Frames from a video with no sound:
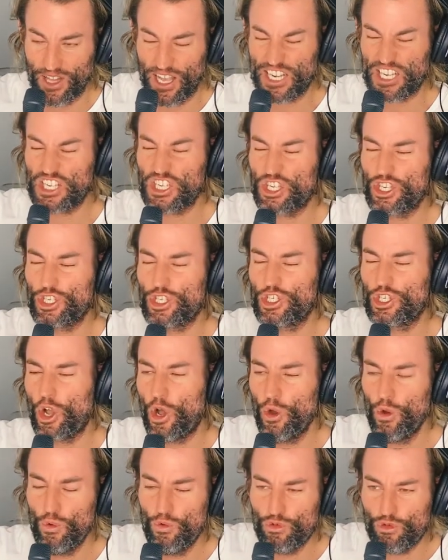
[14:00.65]

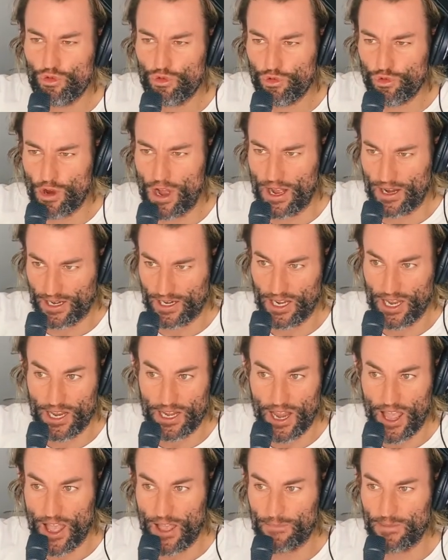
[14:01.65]

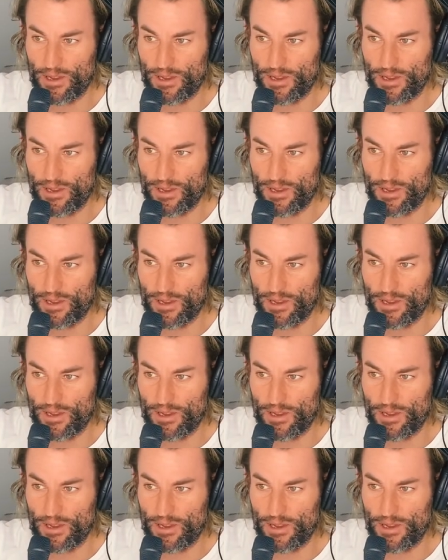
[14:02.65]
and